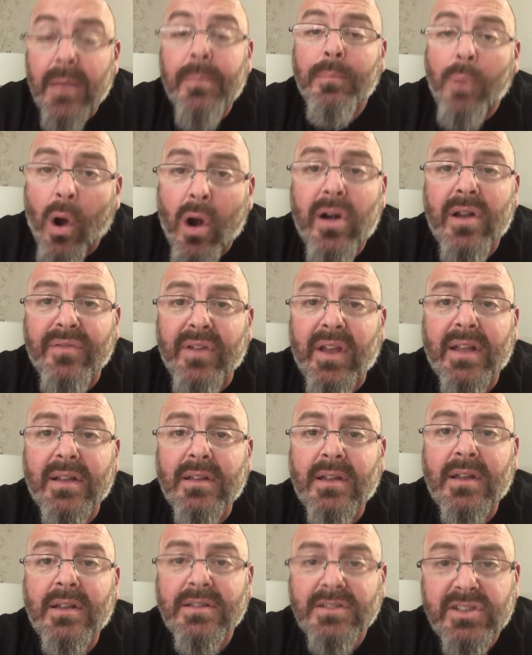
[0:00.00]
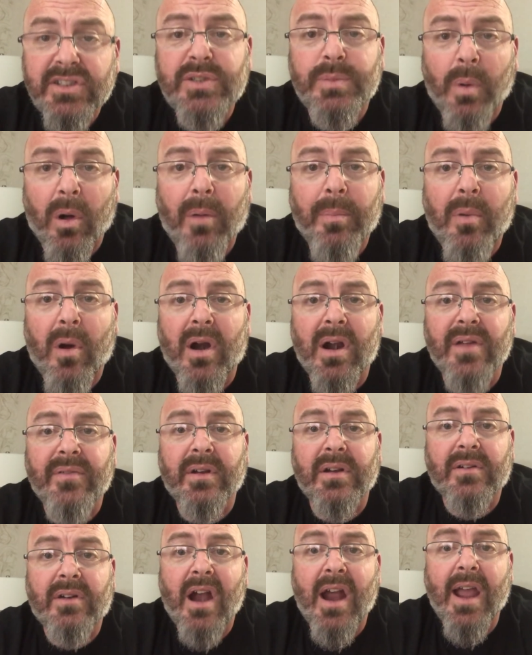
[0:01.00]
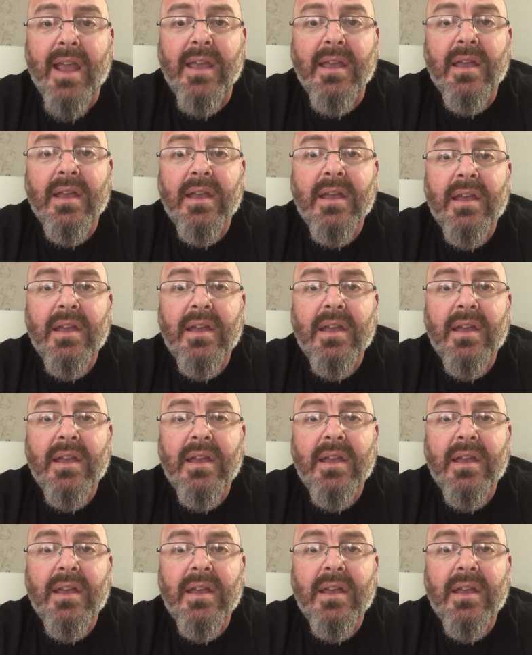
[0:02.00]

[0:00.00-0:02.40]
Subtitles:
Part of it, small part of it, right?